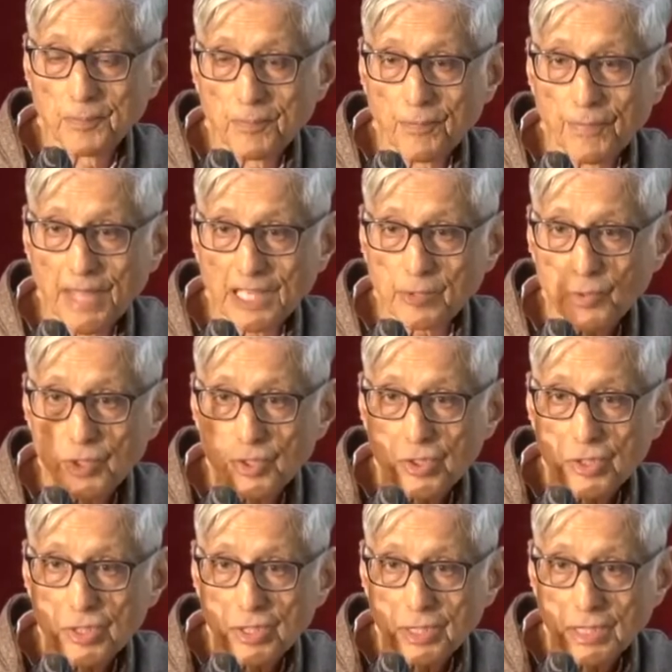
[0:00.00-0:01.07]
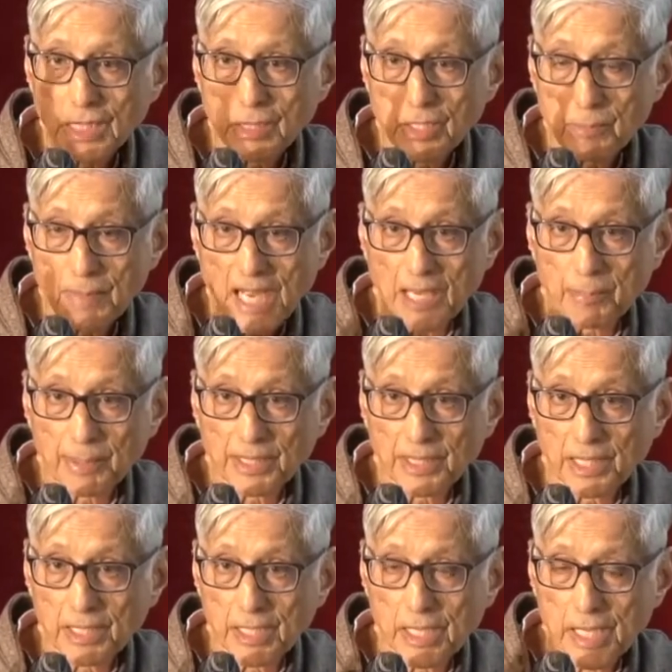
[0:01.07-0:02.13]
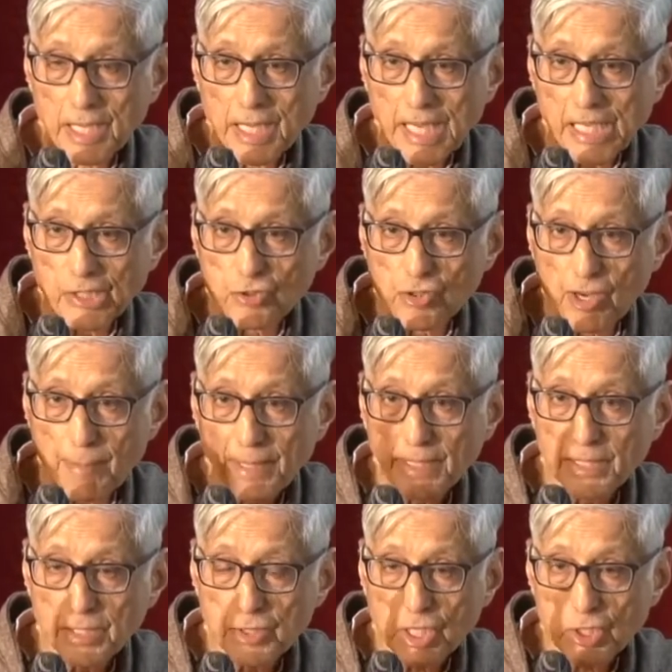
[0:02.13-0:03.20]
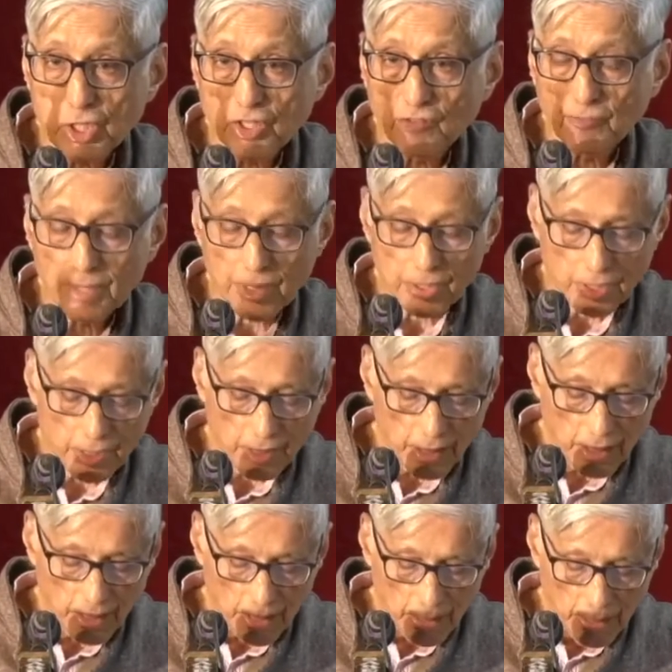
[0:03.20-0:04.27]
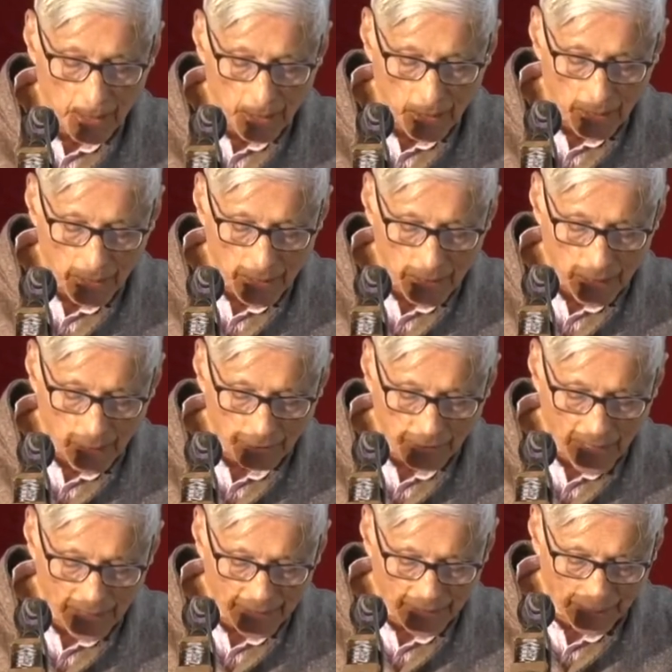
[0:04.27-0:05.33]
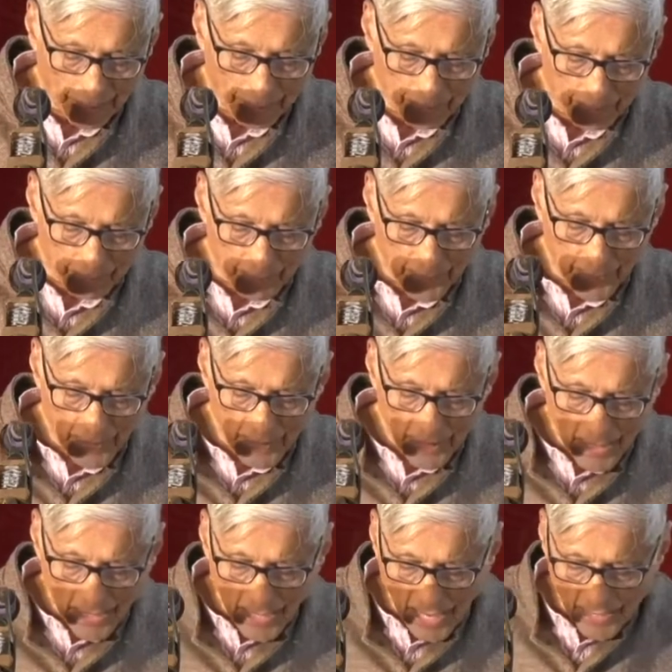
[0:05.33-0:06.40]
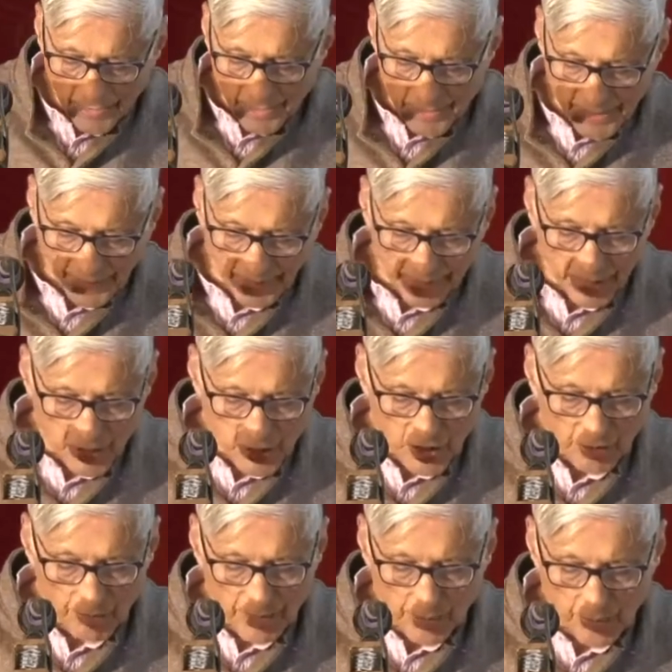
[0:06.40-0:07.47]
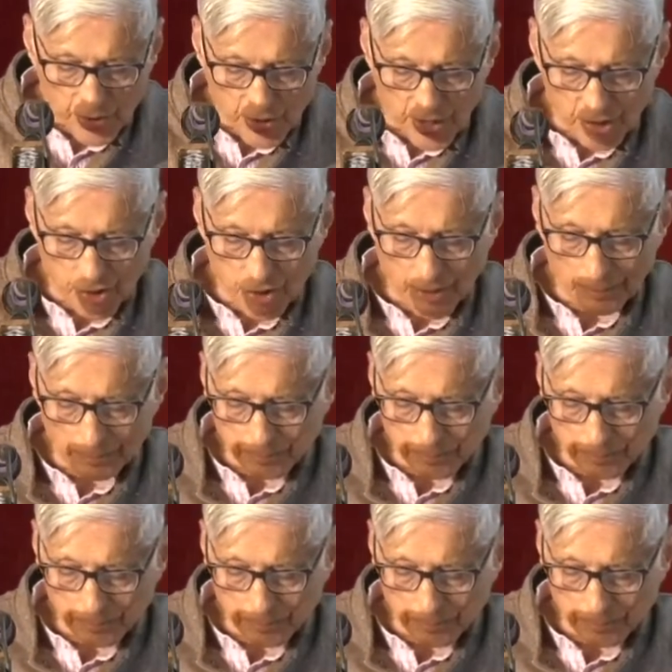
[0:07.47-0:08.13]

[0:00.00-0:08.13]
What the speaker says: That was, in my opinion, a tremendous achievement of Gandhi. And the second achievement was this.